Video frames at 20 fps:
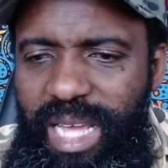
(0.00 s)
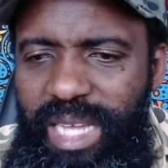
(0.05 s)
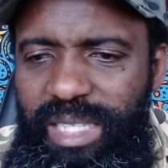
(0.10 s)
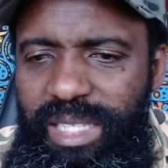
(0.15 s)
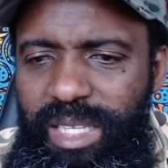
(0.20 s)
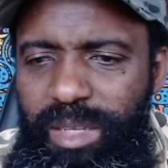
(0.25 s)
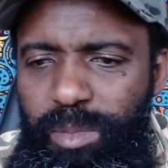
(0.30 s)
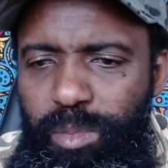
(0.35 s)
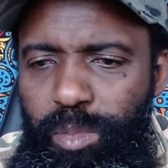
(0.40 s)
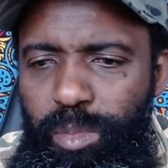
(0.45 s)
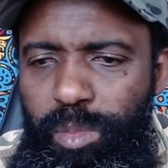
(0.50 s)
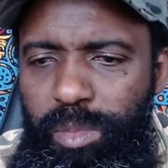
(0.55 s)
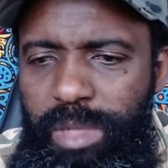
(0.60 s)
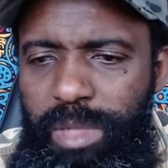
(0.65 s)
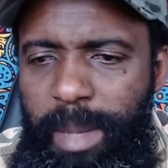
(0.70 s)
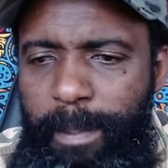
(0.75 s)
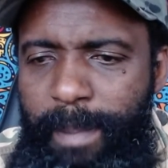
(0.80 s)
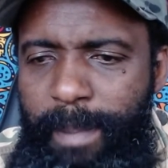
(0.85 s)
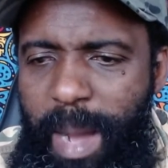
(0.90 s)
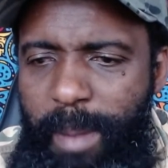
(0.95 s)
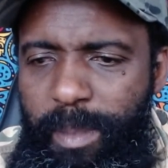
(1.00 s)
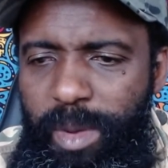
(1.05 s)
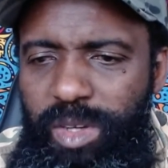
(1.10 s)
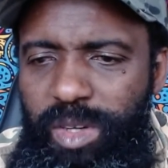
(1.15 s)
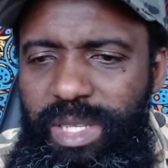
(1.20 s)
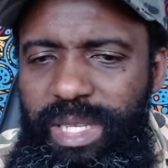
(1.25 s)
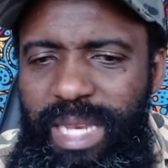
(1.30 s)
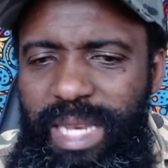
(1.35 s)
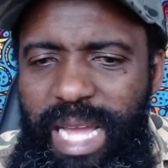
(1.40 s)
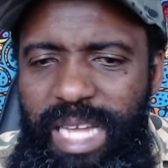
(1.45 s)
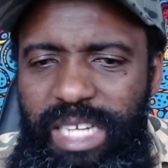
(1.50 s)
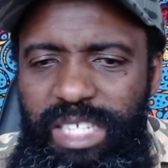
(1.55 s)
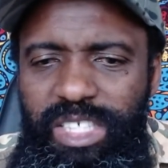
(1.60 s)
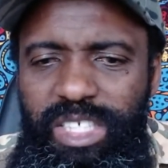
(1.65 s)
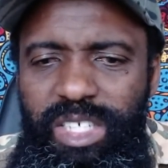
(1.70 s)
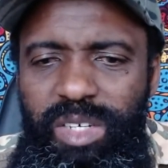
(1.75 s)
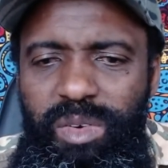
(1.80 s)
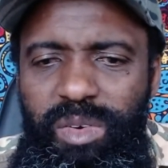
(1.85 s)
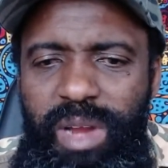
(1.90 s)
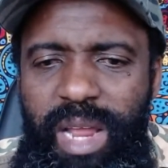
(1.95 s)
the mammoth
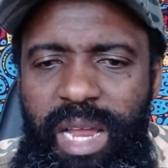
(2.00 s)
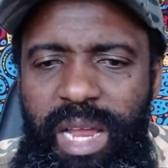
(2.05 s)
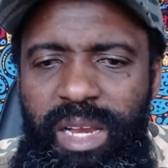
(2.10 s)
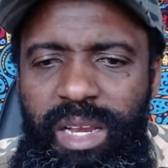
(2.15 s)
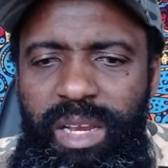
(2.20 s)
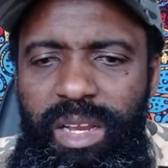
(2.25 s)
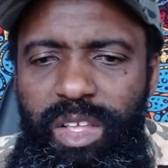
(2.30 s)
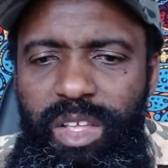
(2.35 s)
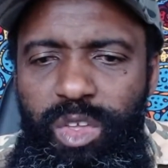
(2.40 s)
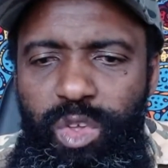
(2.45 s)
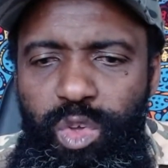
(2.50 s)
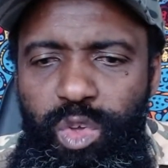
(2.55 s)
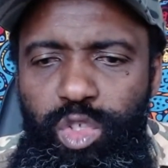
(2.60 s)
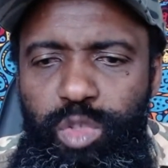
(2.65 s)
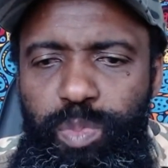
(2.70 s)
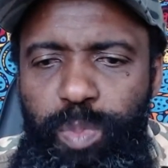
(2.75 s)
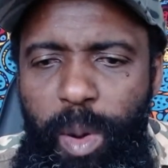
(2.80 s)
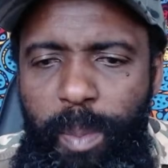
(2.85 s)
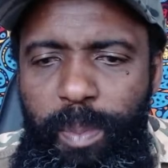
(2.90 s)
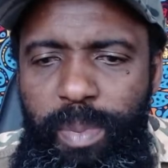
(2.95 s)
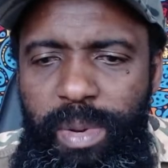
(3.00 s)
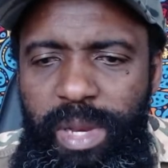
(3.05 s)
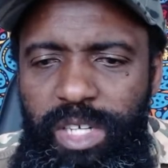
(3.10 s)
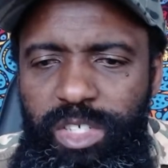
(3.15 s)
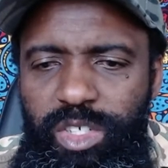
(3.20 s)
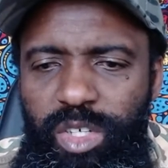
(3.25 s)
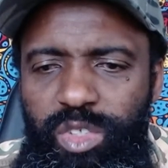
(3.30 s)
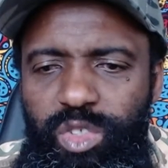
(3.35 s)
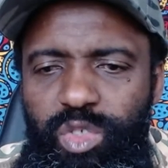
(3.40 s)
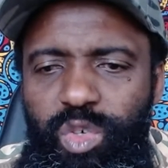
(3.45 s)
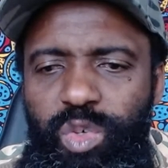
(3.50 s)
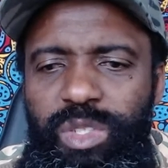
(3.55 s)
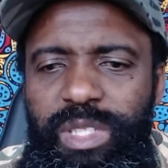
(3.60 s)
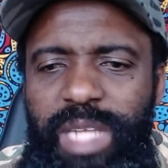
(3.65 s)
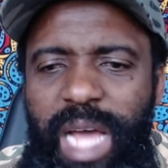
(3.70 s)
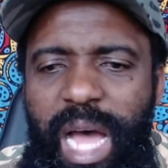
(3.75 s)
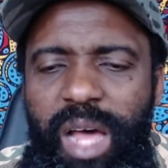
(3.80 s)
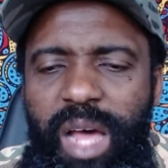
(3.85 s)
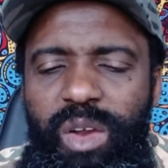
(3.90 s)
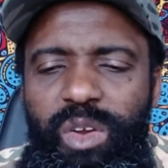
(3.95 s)
Nigerian youth population to
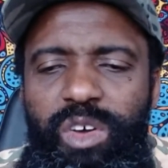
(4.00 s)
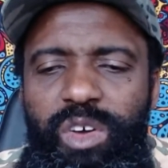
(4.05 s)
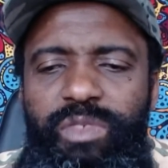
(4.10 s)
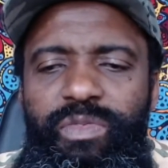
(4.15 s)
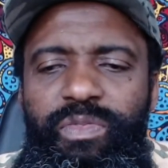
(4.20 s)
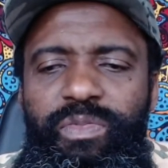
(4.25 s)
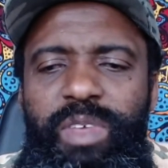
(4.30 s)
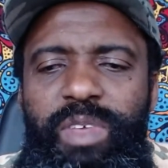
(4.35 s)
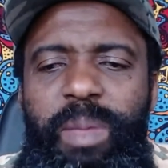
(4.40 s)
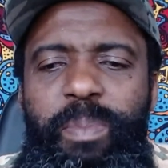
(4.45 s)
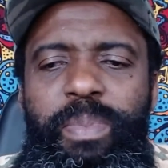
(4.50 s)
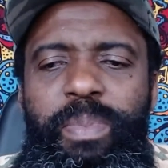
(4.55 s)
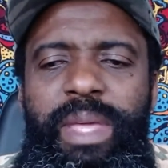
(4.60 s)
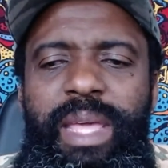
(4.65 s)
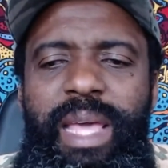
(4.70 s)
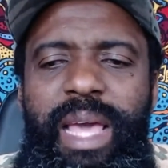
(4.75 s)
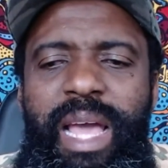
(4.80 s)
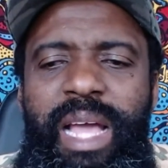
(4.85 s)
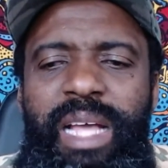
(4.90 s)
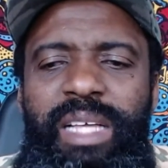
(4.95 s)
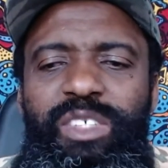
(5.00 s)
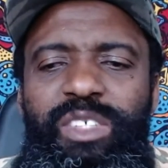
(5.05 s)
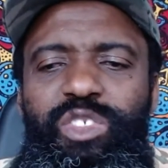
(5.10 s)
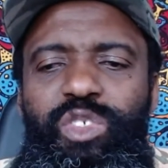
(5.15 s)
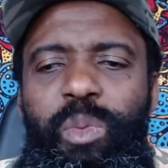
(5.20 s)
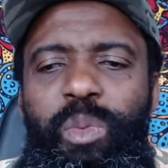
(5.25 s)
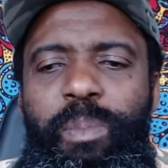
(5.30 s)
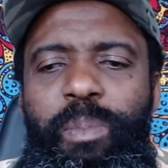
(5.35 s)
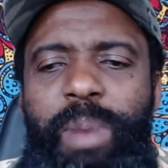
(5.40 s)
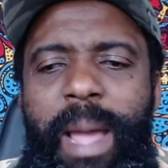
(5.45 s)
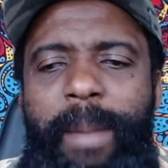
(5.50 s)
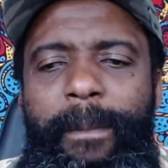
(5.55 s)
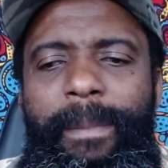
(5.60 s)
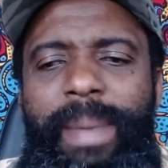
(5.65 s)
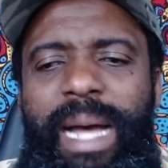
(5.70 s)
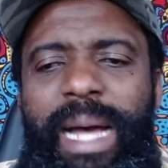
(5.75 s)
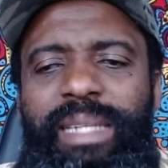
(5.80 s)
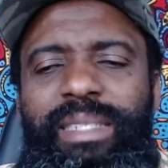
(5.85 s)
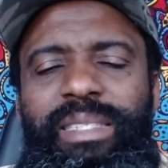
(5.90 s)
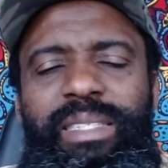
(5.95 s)
download VPNs to
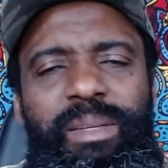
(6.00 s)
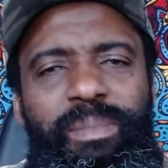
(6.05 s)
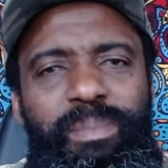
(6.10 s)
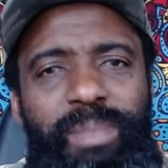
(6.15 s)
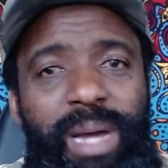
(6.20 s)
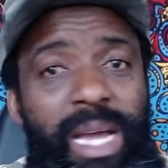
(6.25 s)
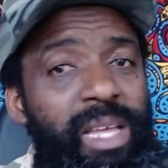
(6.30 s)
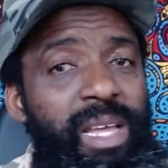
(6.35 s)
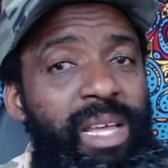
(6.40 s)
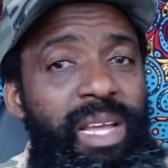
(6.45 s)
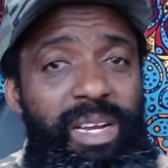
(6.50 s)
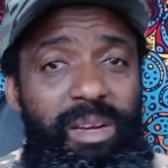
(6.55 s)
bypass the ban.